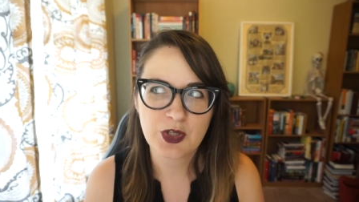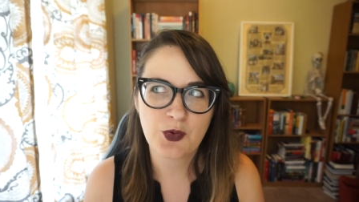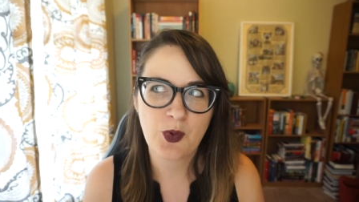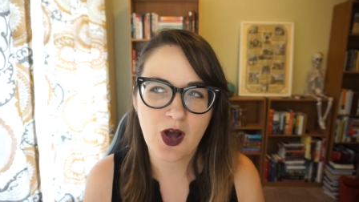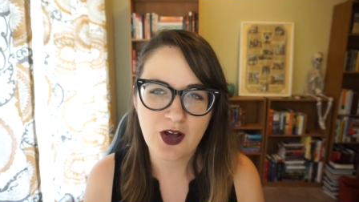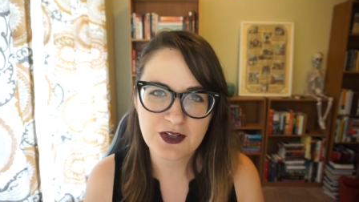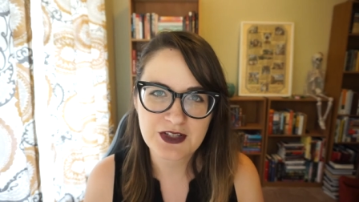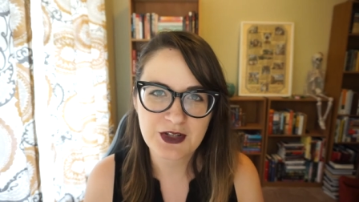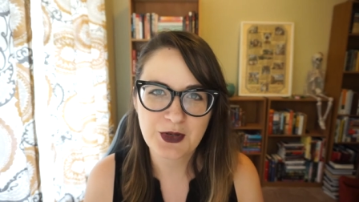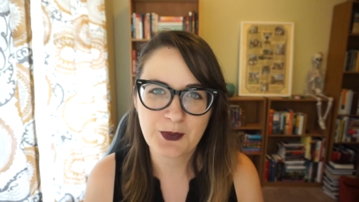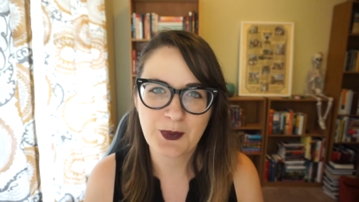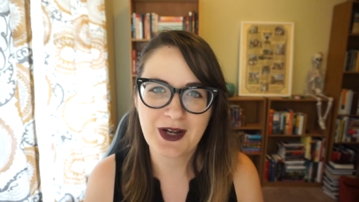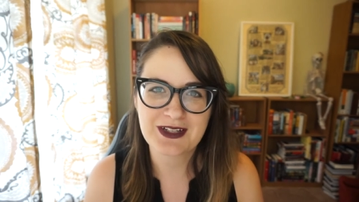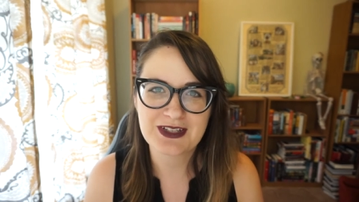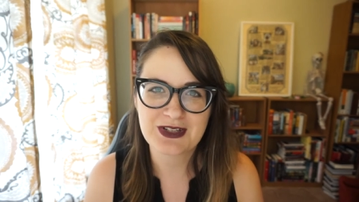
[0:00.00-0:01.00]
you also
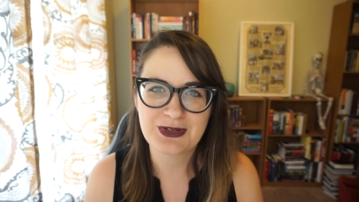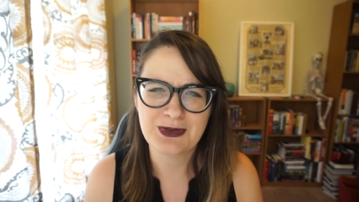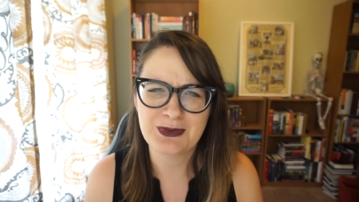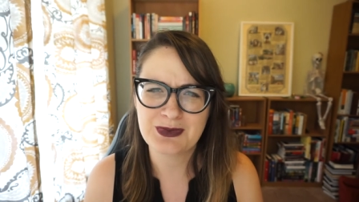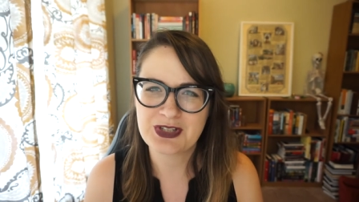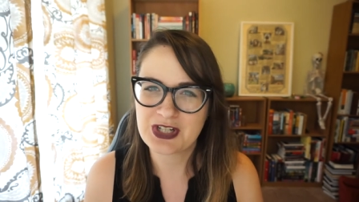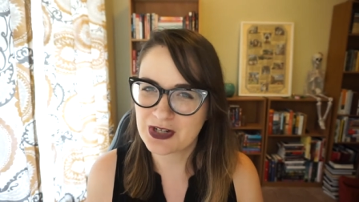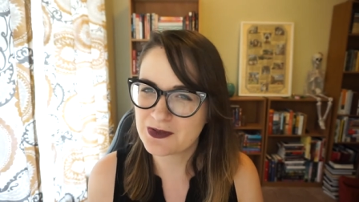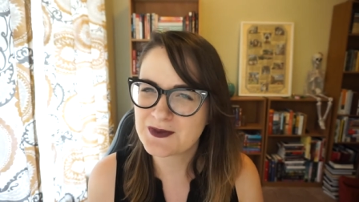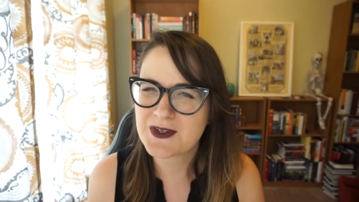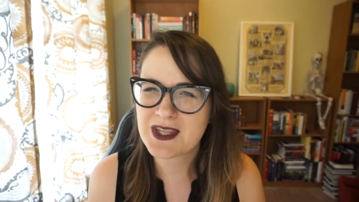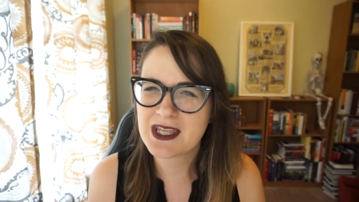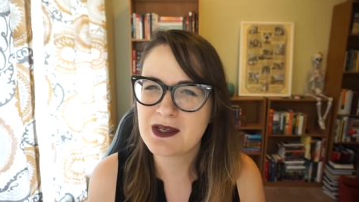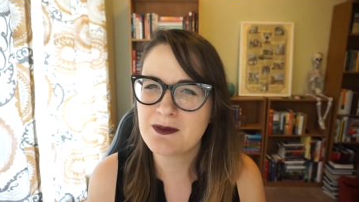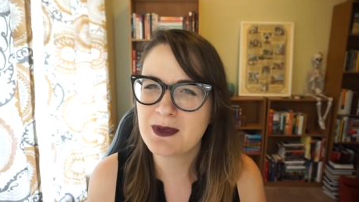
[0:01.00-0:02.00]
want to cheer
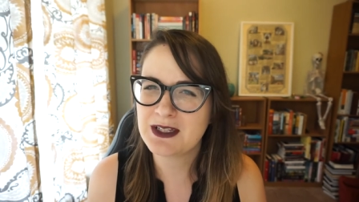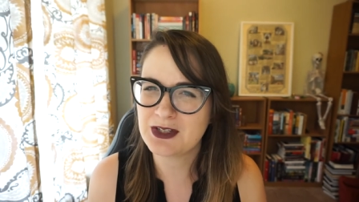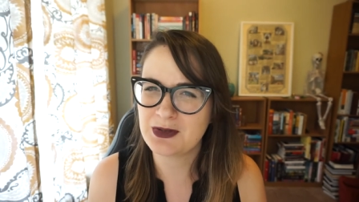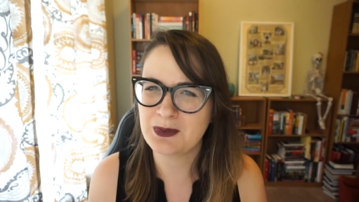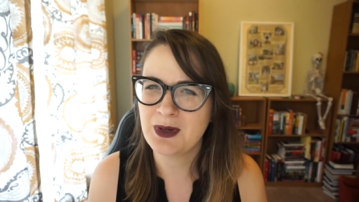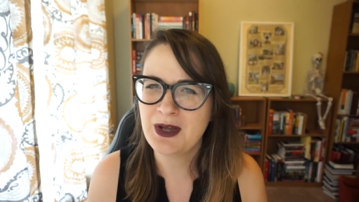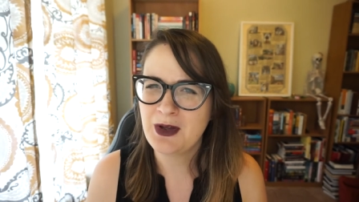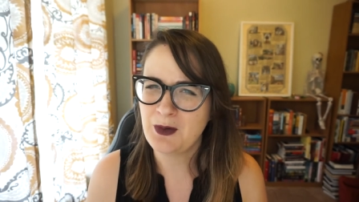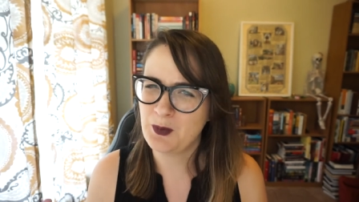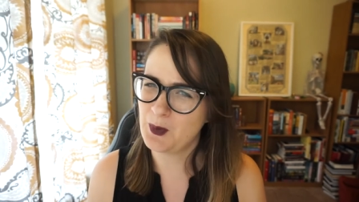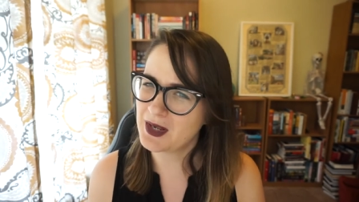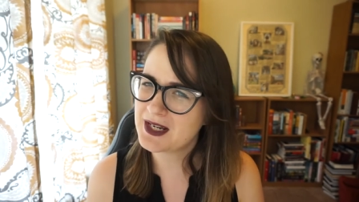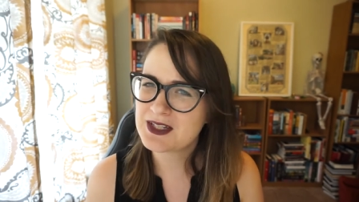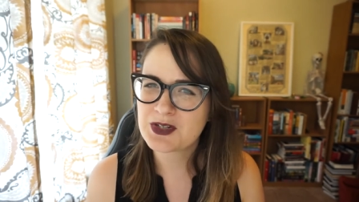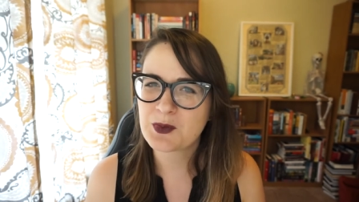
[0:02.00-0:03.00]
for them and you
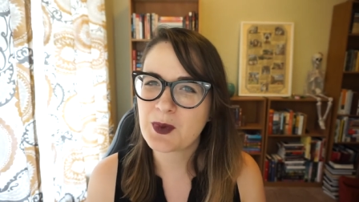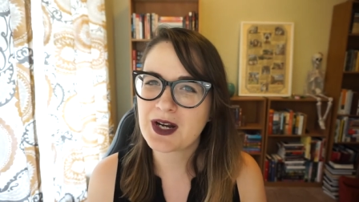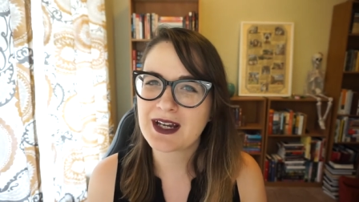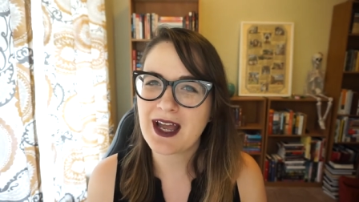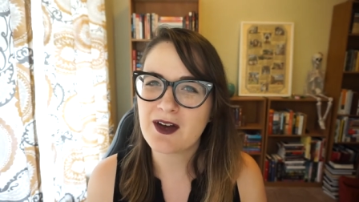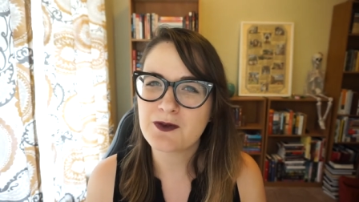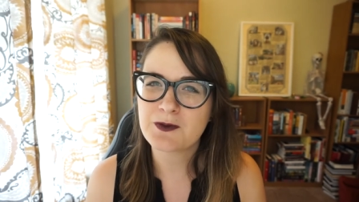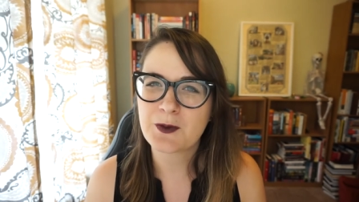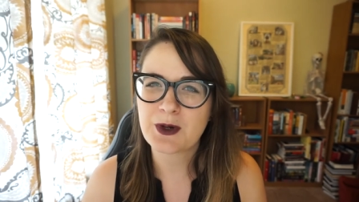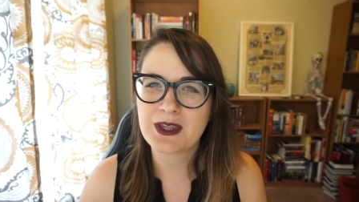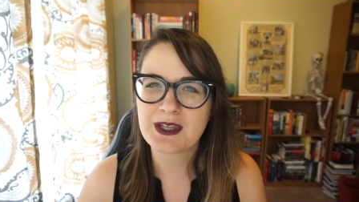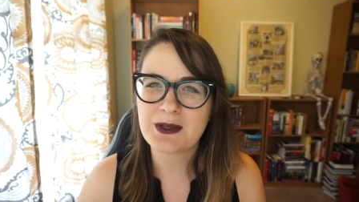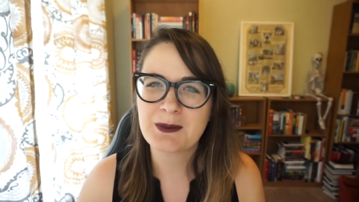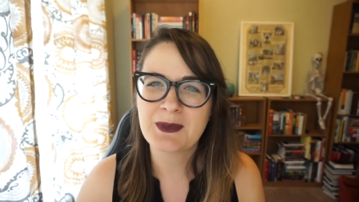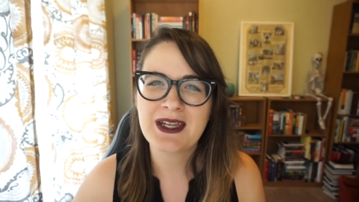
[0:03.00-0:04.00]
want it to work out for
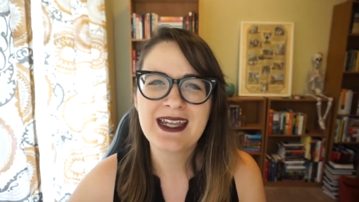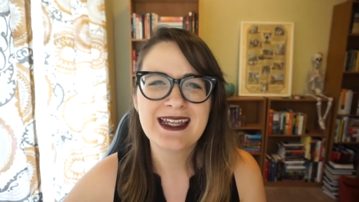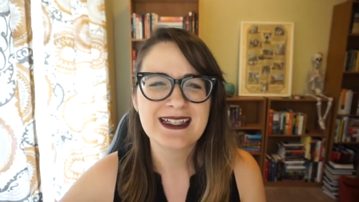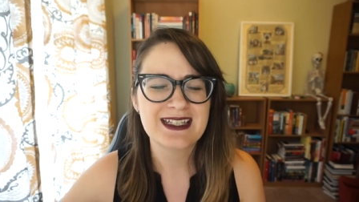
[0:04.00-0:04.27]
them.